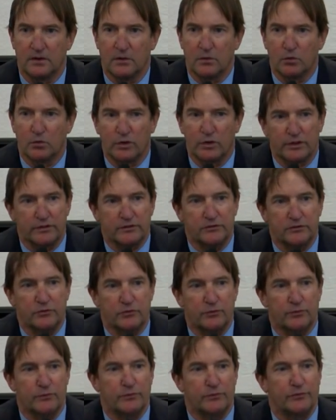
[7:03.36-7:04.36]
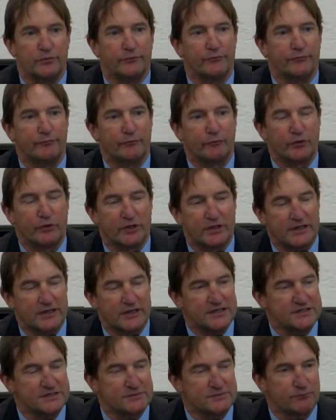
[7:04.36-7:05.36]
Well, you, want a
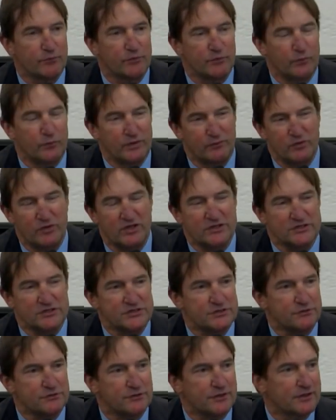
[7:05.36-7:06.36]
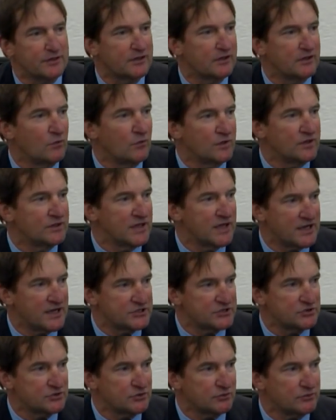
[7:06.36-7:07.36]
case, we, we, we consider it going
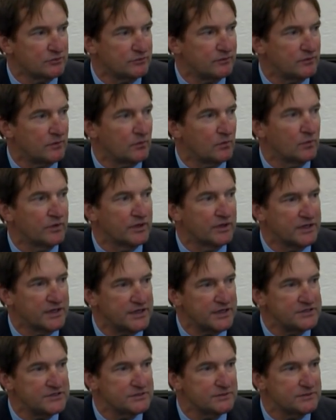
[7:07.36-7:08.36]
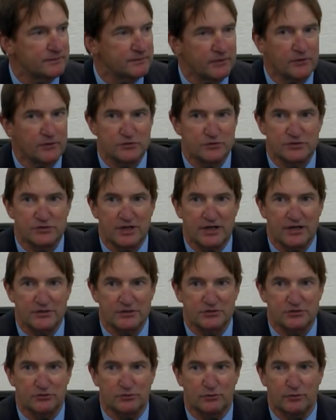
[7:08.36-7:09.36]
national. When a case goes
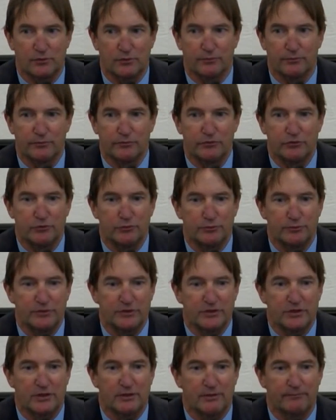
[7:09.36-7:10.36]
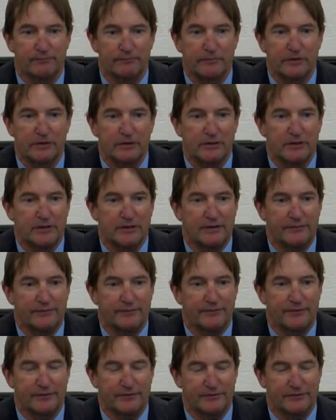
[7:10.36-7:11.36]
national, you become
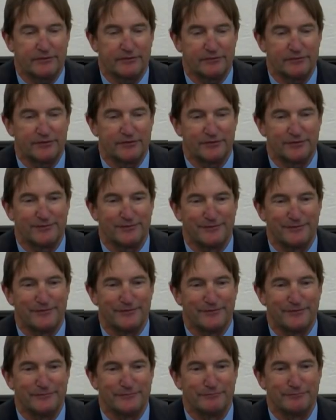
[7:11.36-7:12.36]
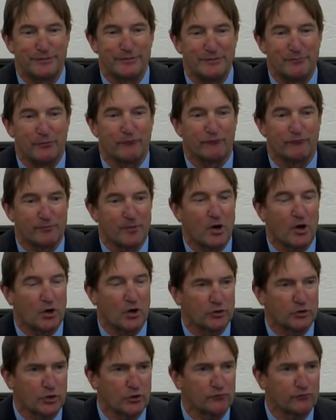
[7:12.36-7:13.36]
the, the, the, the people from
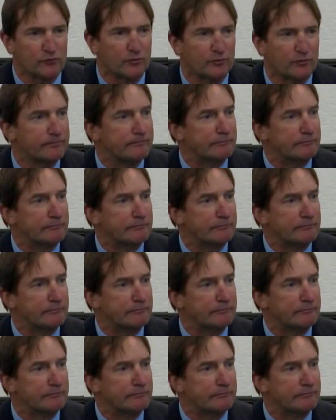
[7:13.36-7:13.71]
all over